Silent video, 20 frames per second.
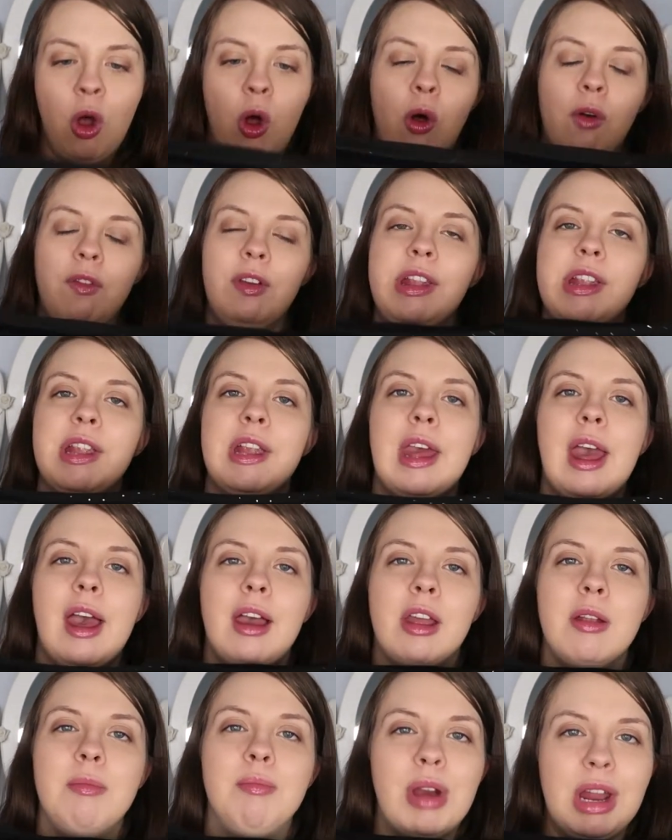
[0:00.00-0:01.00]
Obviously I
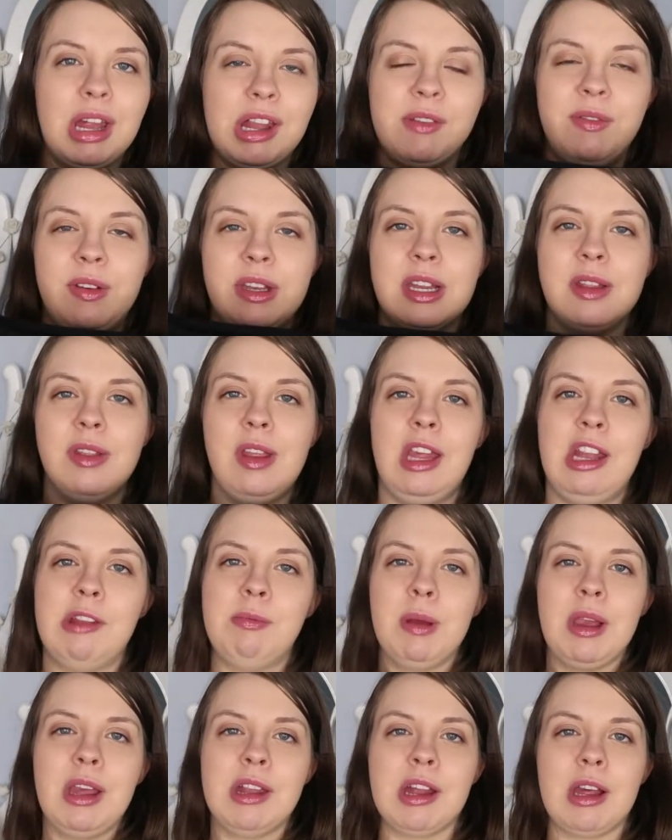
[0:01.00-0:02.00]
can breastfeed in these
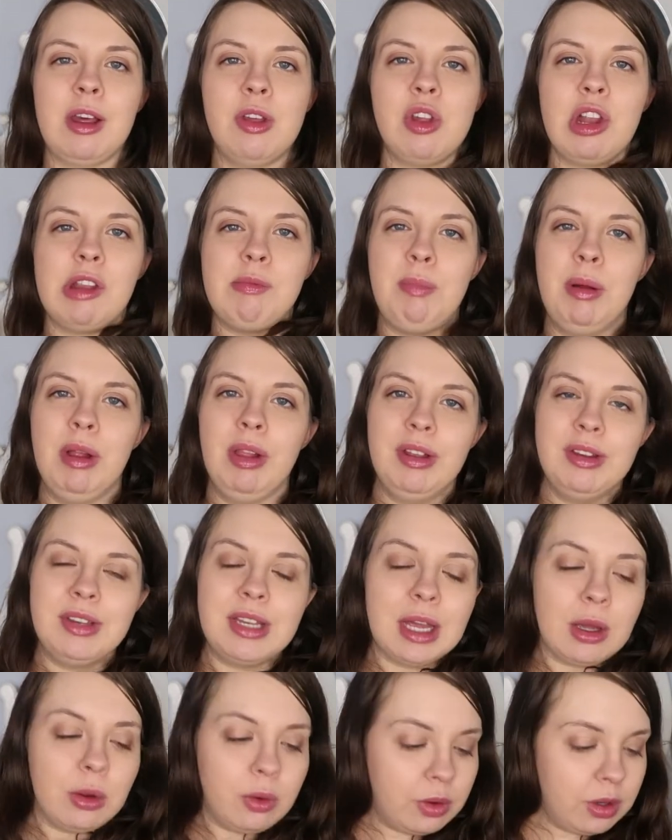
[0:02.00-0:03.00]
because I can just pull it
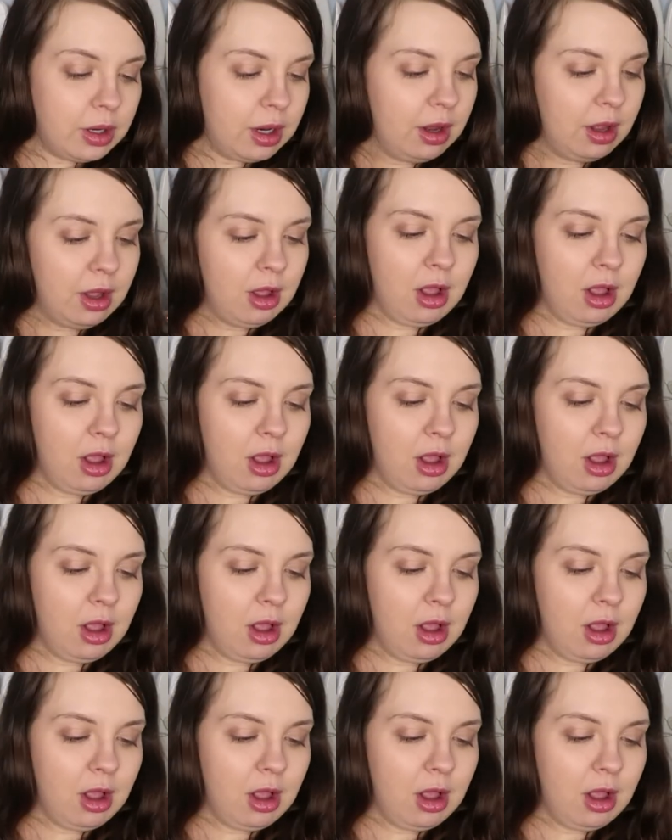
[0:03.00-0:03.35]
down,